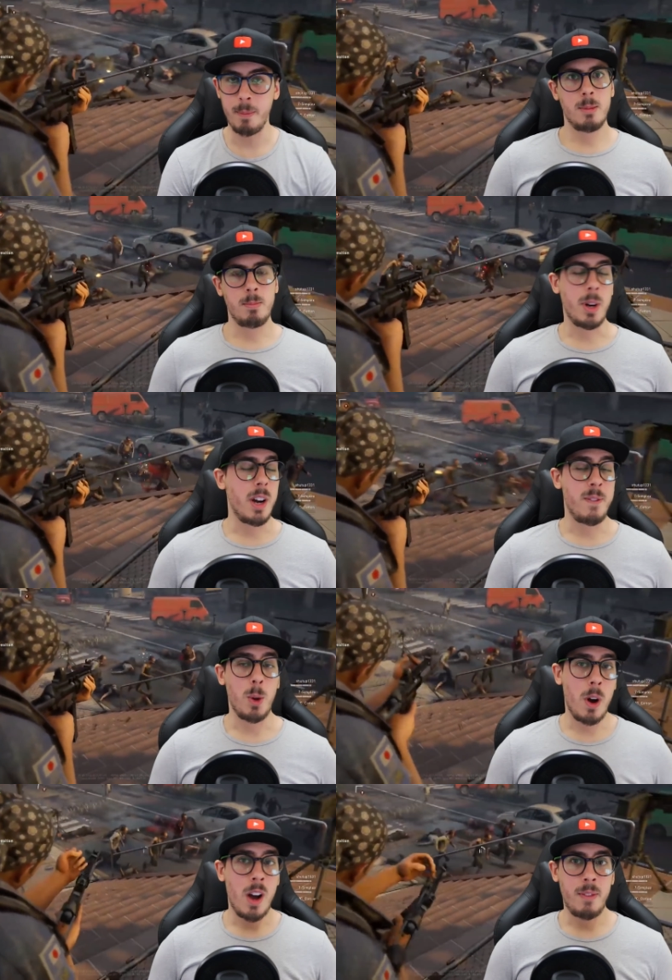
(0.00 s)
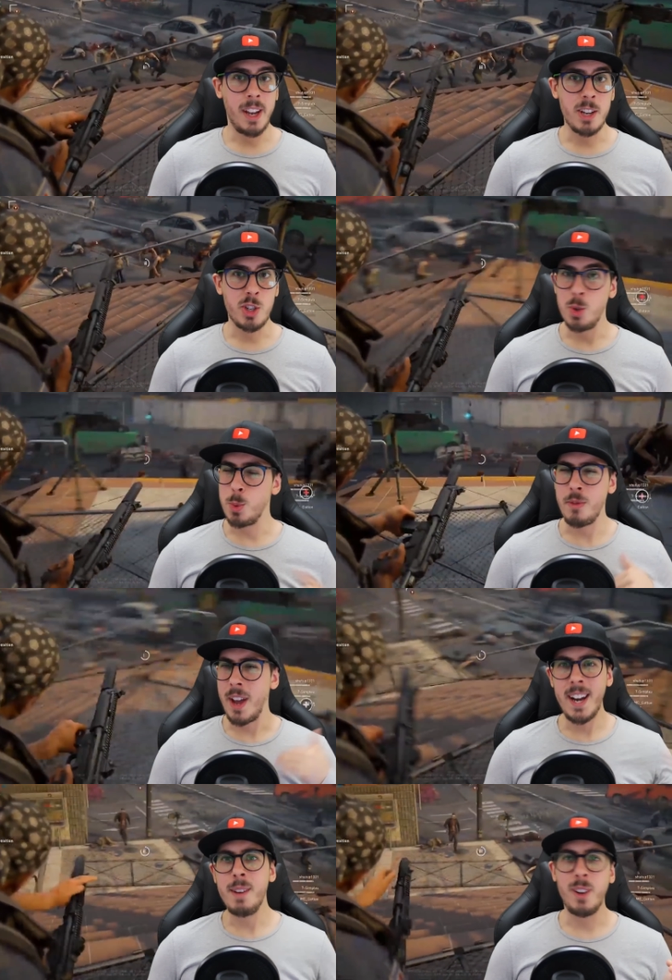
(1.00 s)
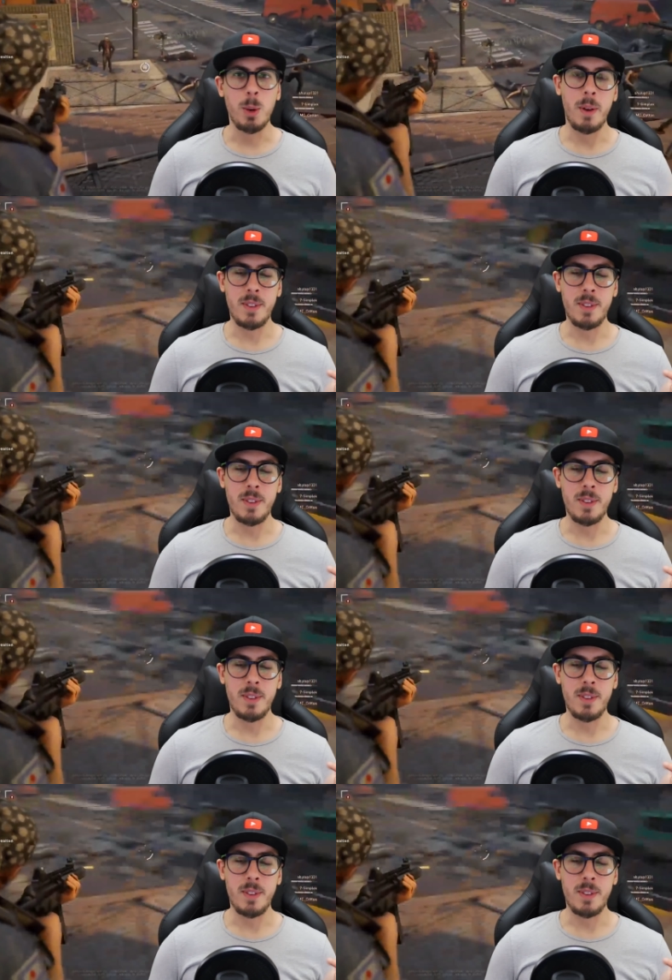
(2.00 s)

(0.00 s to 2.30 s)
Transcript: But if you are having issues with anything we've